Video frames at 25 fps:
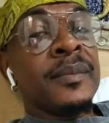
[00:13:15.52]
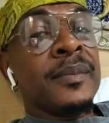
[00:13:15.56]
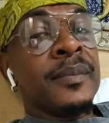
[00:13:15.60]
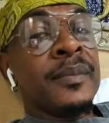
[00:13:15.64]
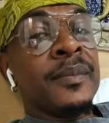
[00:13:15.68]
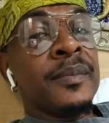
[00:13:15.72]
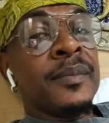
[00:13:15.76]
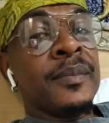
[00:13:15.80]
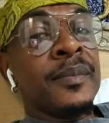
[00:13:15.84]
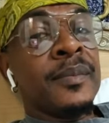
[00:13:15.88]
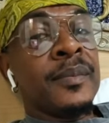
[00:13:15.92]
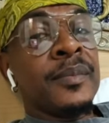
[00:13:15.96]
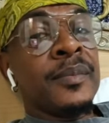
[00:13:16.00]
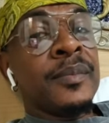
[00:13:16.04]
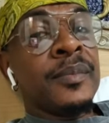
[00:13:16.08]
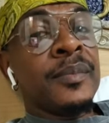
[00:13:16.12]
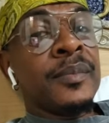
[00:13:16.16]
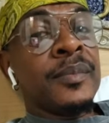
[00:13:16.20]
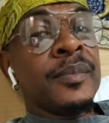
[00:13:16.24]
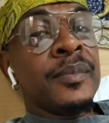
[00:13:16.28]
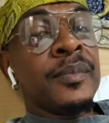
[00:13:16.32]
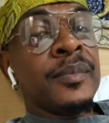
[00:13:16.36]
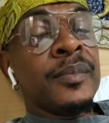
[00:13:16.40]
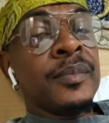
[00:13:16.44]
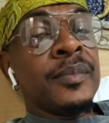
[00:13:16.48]

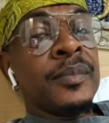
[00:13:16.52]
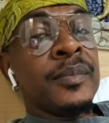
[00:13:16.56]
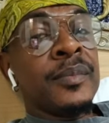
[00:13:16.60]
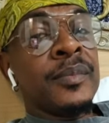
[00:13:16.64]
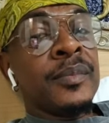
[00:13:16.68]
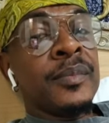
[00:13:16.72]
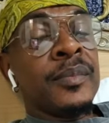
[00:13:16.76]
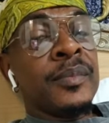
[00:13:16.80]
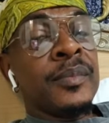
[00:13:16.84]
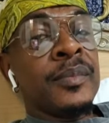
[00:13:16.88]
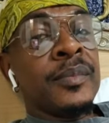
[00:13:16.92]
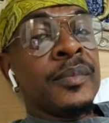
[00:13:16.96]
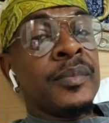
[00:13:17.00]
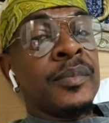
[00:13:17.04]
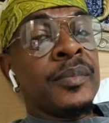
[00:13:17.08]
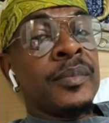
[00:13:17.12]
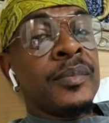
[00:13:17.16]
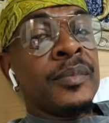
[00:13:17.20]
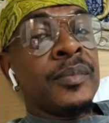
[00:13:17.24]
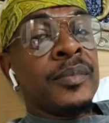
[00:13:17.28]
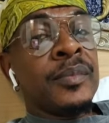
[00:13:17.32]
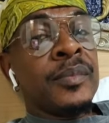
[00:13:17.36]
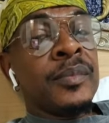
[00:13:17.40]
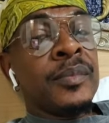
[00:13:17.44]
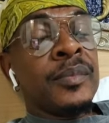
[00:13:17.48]

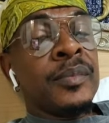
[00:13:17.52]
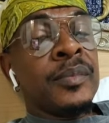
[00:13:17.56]
Nothing is said.